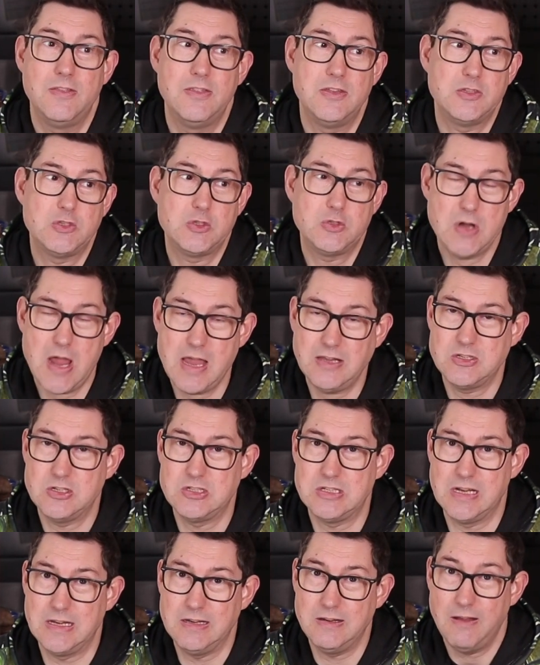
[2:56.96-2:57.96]
the
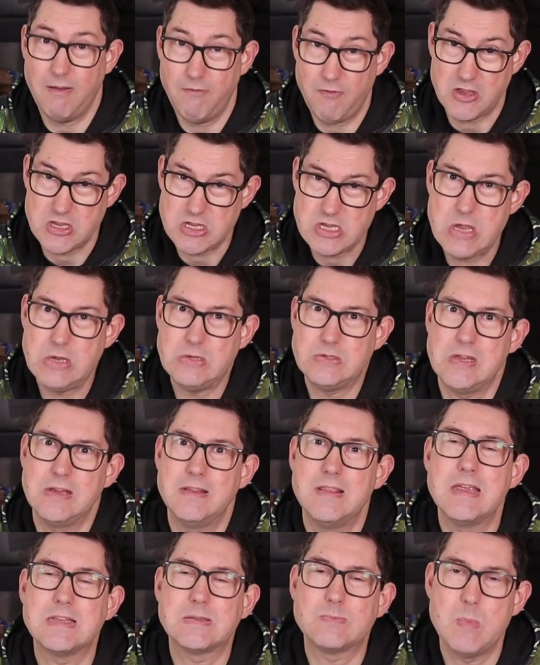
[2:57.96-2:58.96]
strategy for
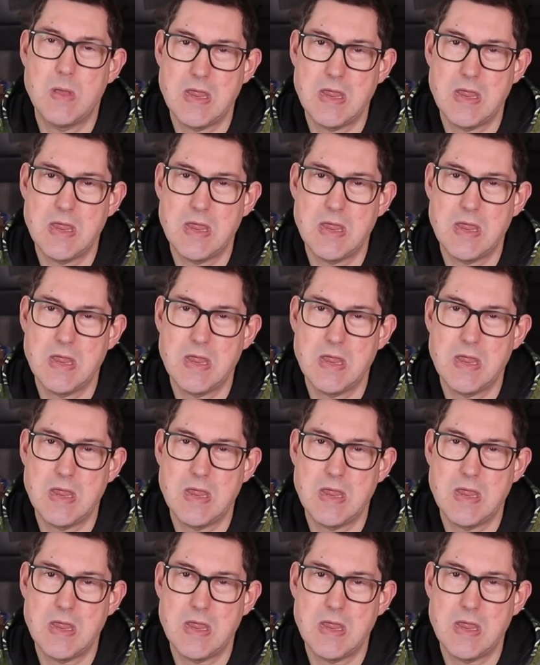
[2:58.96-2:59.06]
using this